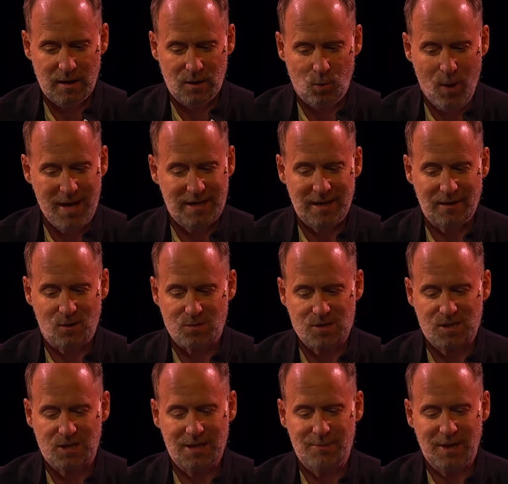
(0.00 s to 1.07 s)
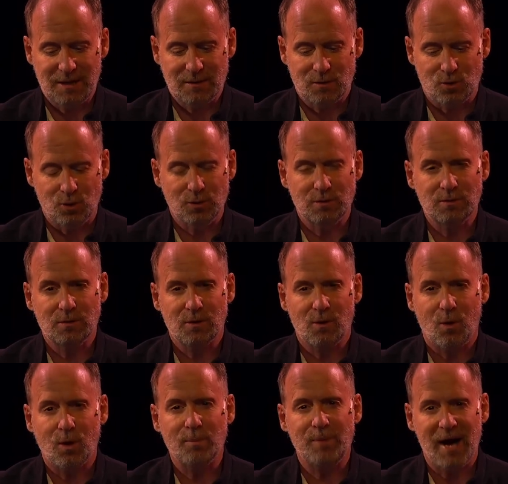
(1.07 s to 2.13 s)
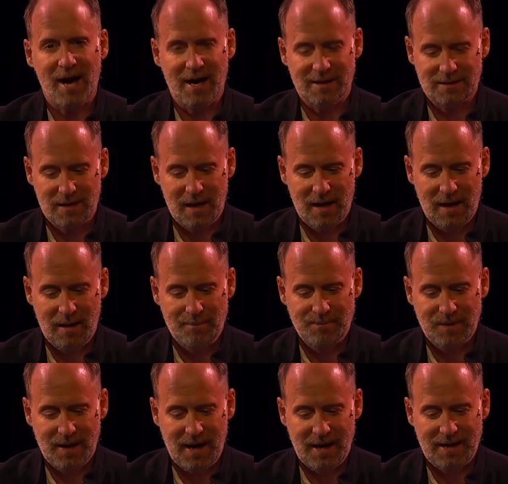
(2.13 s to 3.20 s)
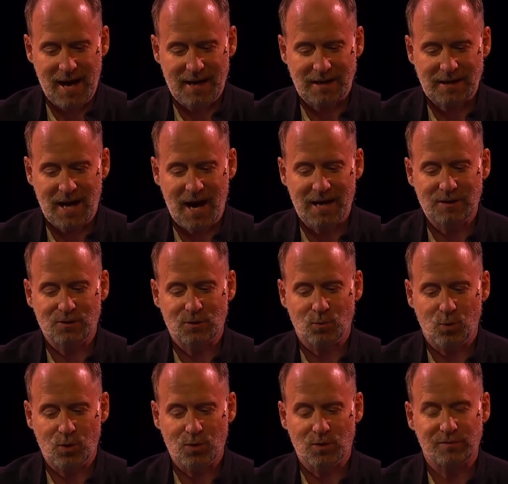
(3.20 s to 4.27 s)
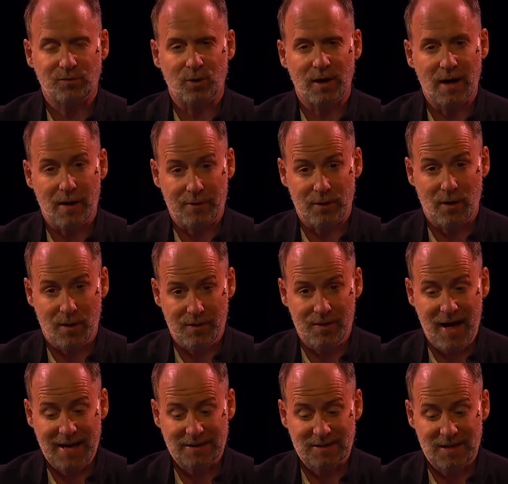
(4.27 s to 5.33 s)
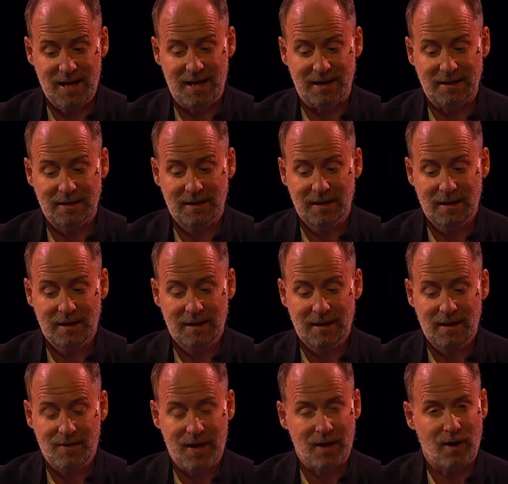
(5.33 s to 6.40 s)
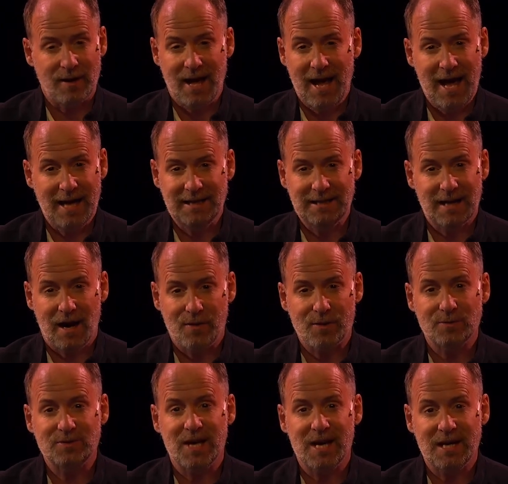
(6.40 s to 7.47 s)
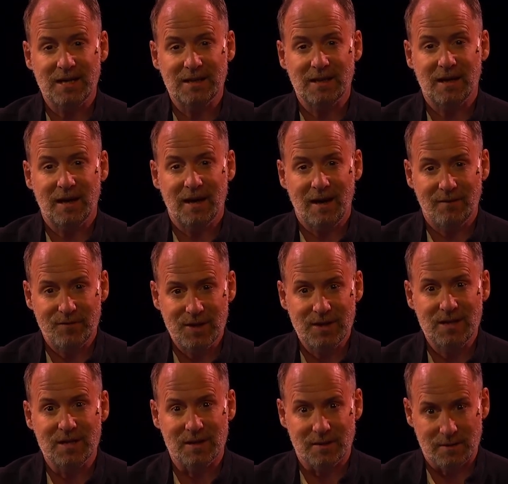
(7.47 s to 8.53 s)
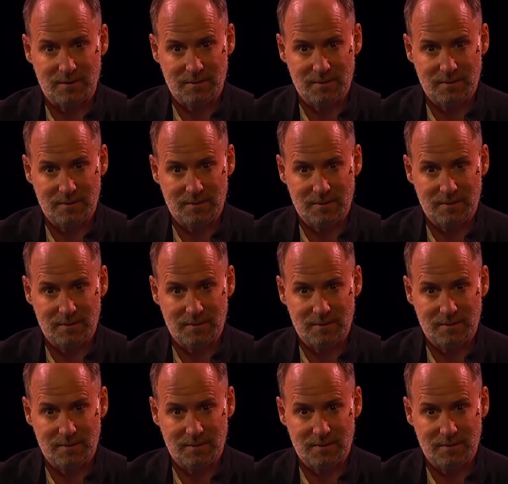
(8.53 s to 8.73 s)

waking or sleeping, good or bad, had had a kinder word for another on that day than on any other day of the year.